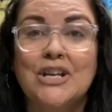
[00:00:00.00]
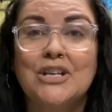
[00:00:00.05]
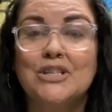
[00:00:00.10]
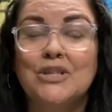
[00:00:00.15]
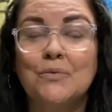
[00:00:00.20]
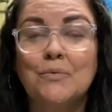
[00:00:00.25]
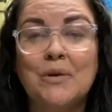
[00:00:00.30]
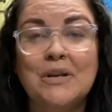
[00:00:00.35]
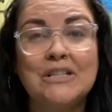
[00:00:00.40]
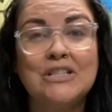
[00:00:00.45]

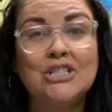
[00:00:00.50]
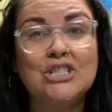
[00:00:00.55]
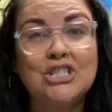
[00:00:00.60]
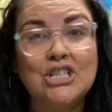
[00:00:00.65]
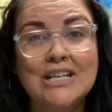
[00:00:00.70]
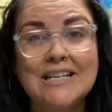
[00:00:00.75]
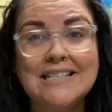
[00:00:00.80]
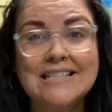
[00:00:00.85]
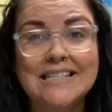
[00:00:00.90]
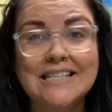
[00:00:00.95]
So when
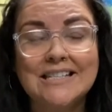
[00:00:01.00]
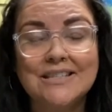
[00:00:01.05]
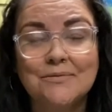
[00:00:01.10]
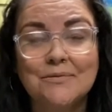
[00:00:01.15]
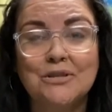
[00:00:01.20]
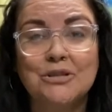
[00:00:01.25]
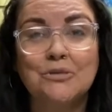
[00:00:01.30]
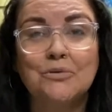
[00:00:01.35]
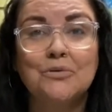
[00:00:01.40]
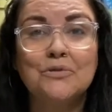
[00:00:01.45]
Jesus
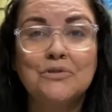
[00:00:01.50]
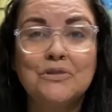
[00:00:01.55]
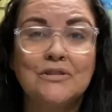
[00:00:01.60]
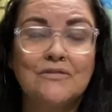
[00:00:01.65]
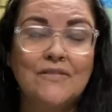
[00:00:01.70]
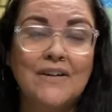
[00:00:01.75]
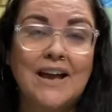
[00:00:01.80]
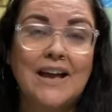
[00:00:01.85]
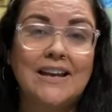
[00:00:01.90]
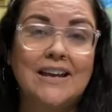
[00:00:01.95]
was
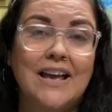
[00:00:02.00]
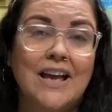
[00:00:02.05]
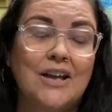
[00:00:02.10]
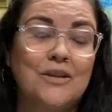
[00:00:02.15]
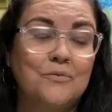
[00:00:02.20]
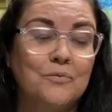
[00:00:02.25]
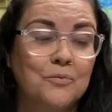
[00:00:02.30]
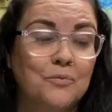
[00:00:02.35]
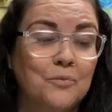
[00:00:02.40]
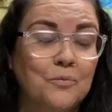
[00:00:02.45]
crucified
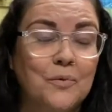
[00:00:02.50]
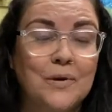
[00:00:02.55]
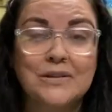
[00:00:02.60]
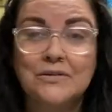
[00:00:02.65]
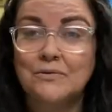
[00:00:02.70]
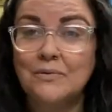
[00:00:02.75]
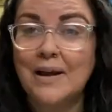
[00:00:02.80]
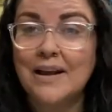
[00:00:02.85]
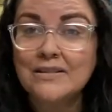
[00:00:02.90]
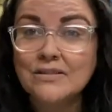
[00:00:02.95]
and
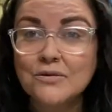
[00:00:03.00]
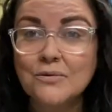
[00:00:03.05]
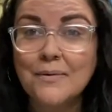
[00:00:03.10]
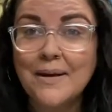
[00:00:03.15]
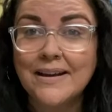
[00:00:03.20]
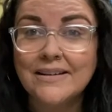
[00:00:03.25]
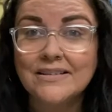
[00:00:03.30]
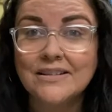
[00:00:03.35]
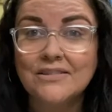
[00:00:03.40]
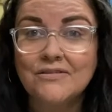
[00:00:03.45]
was
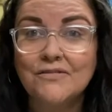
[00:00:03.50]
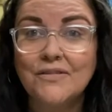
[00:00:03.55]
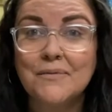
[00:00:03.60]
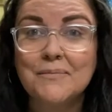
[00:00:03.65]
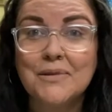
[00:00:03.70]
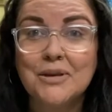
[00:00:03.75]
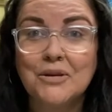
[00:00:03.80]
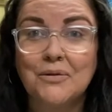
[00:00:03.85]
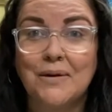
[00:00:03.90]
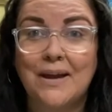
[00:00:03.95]
resurrected
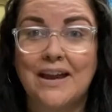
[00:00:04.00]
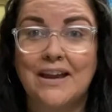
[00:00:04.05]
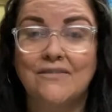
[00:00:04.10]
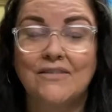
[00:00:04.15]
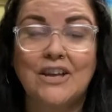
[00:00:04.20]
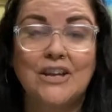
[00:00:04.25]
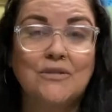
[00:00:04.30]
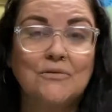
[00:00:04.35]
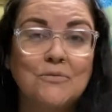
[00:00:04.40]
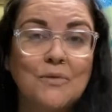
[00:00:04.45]
from the grave,
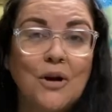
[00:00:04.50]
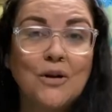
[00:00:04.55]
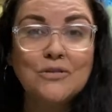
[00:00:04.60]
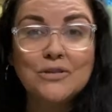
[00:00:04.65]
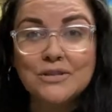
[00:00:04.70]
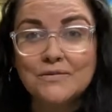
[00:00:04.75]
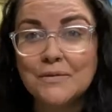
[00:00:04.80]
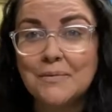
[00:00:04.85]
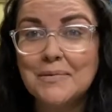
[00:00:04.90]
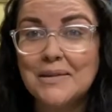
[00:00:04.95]
he
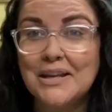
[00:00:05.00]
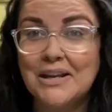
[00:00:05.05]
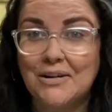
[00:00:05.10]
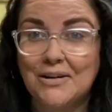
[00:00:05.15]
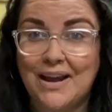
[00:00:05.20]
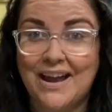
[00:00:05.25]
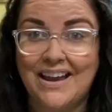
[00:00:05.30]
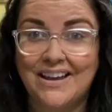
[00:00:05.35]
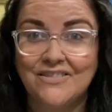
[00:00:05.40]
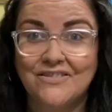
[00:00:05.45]
rose from the
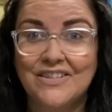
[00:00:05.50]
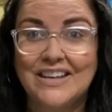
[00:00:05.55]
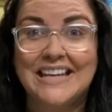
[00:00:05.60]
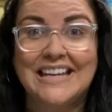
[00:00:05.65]
grave,